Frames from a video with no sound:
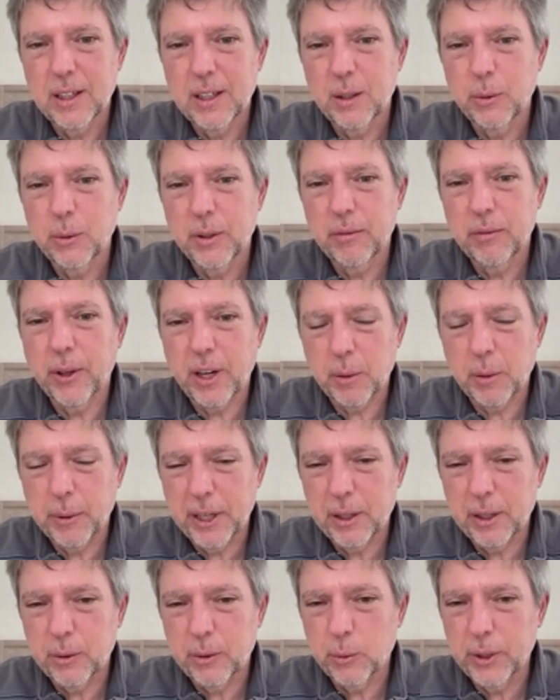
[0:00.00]
We've thought
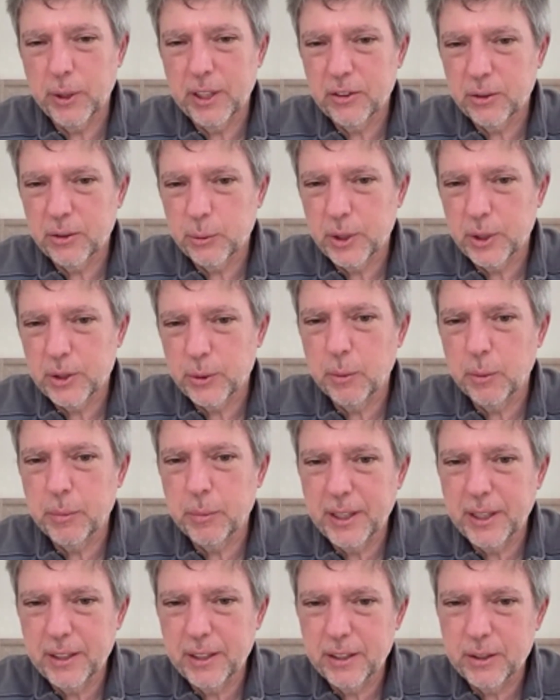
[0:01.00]
about ways in which we could
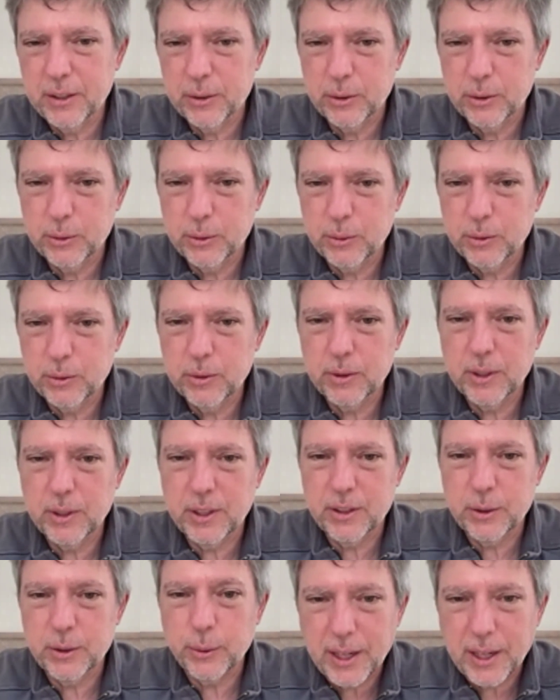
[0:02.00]
begin to
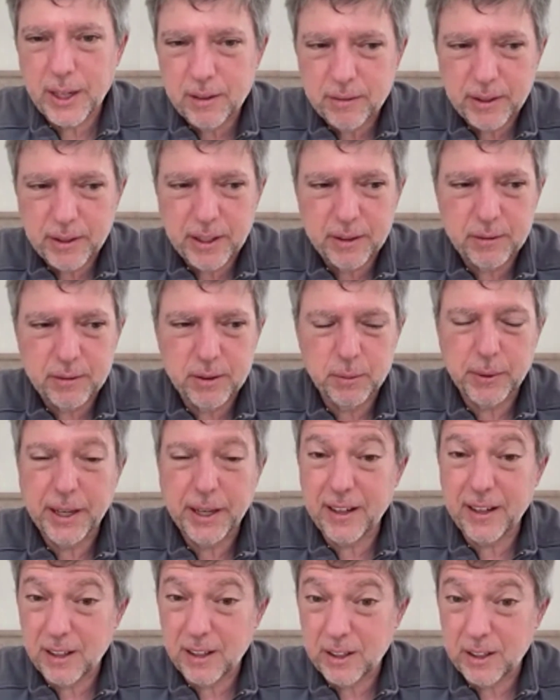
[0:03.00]
derive that from
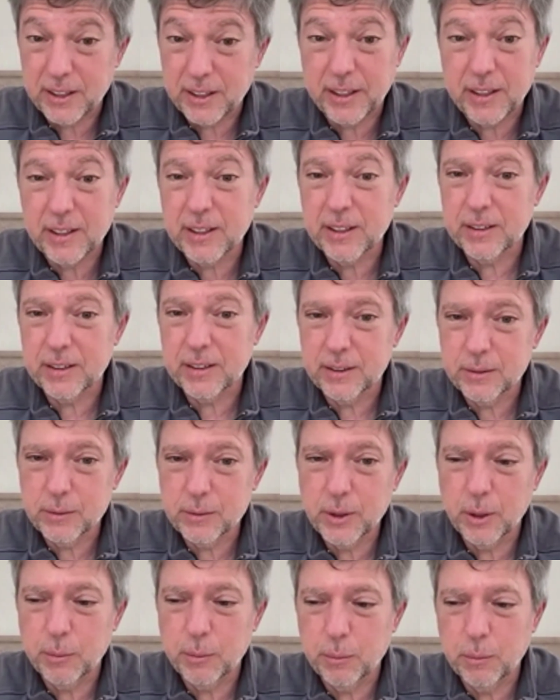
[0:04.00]
catalog data,
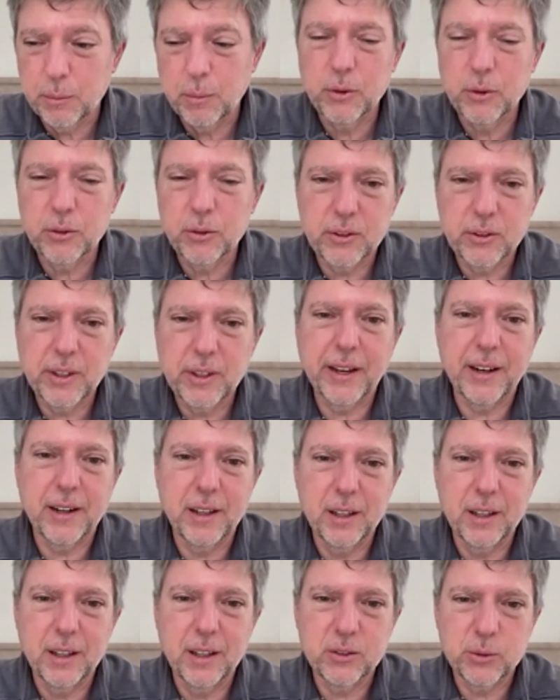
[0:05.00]
and most
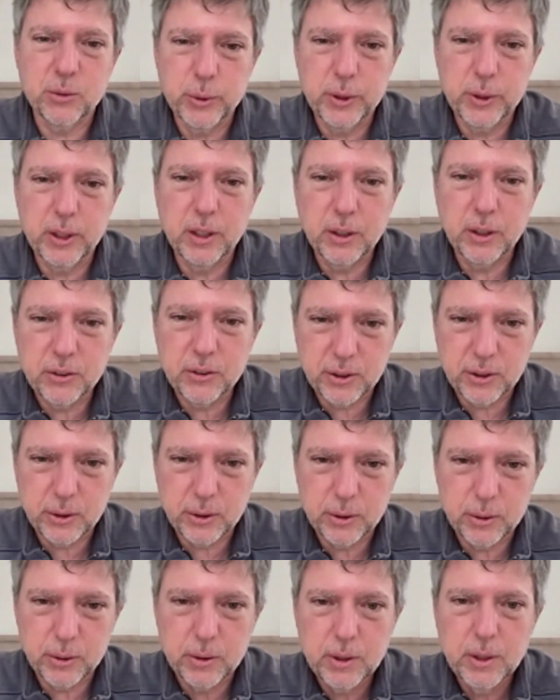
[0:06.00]
catalogs will
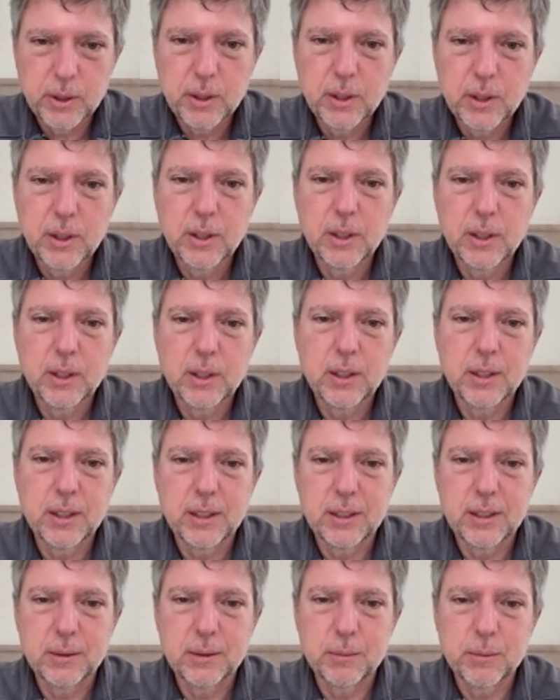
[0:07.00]
also
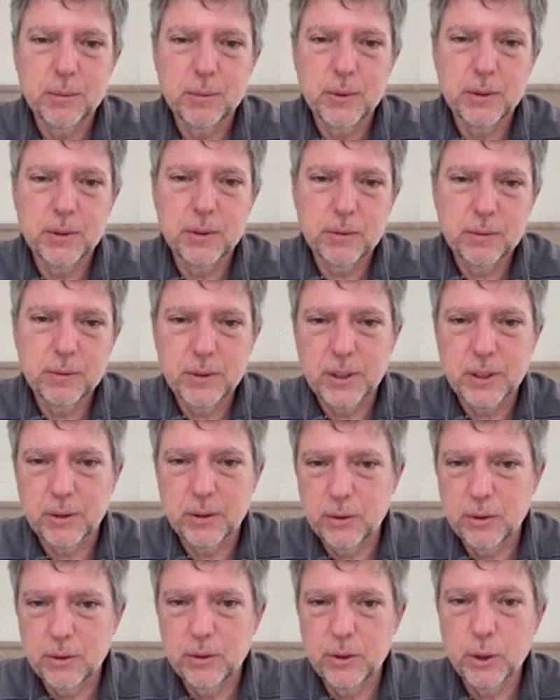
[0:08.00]

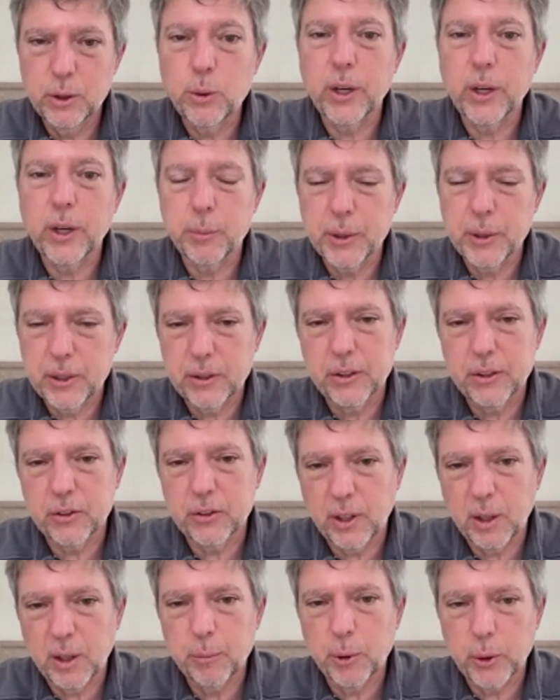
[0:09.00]
do quite a bit to
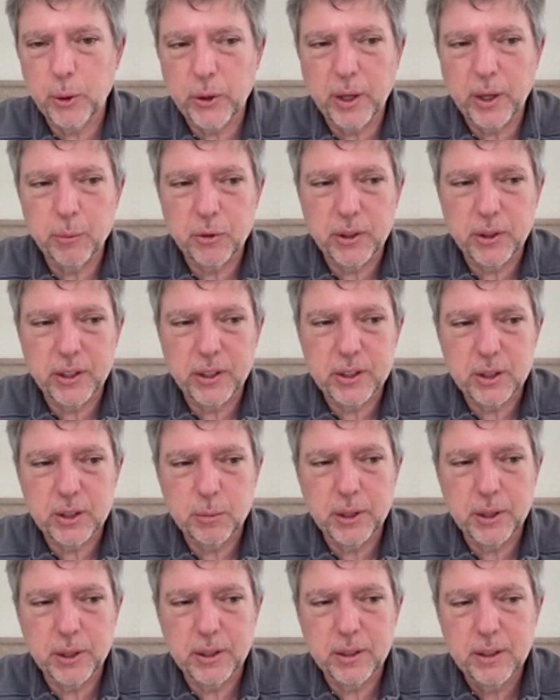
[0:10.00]
describe program structure,
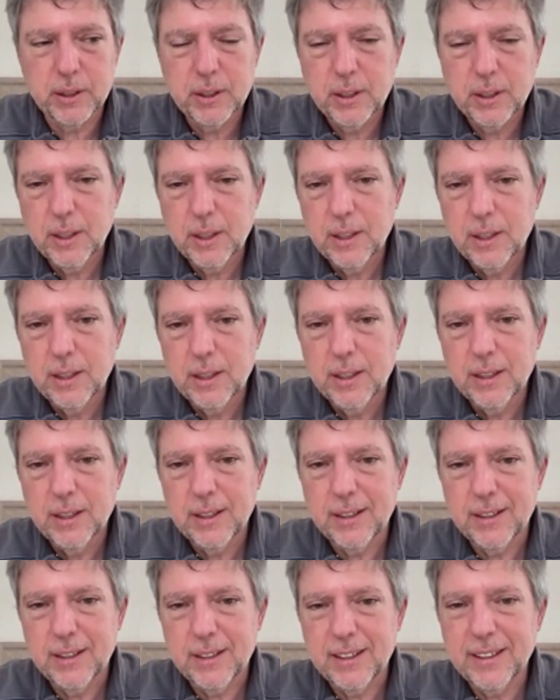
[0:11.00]
but
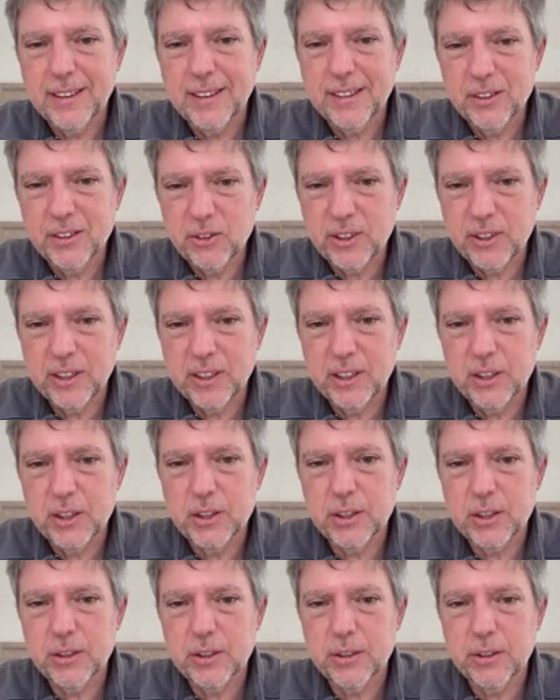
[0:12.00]
at this
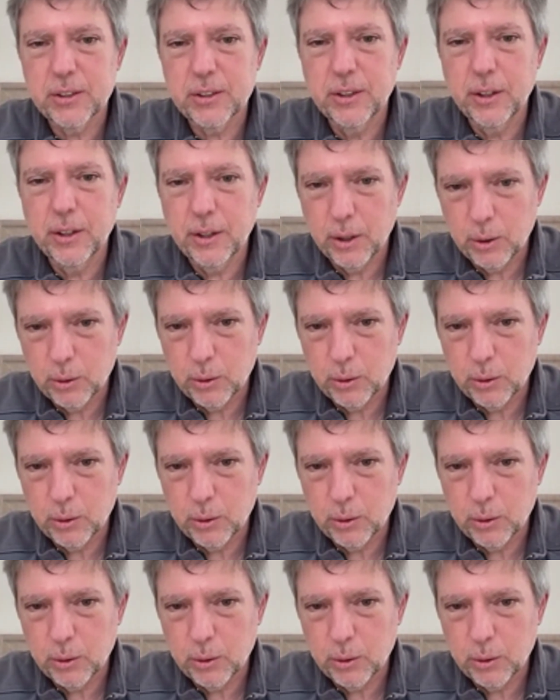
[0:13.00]
stage, no.